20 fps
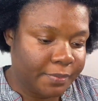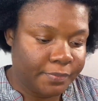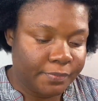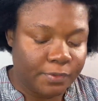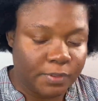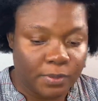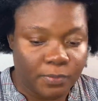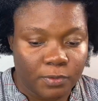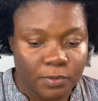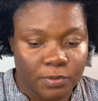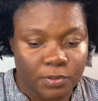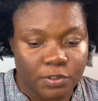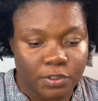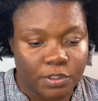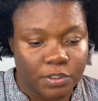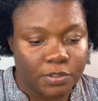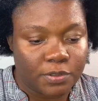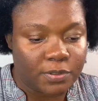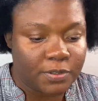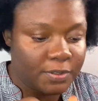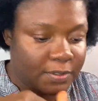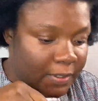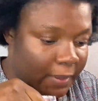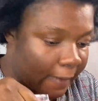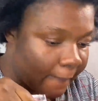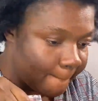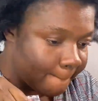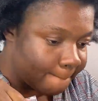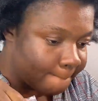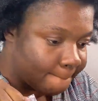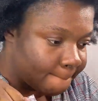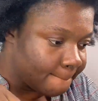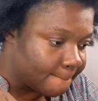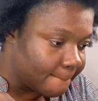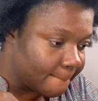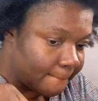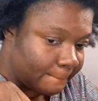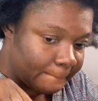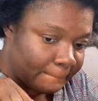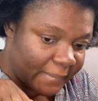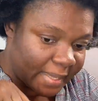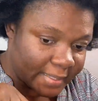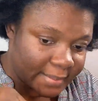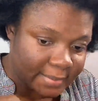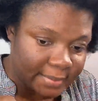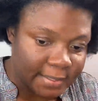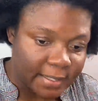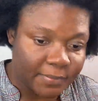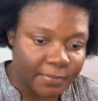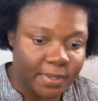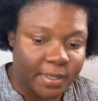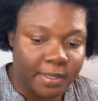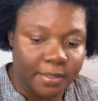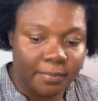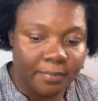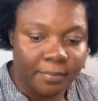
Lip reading: So I'm gonna just mix them in.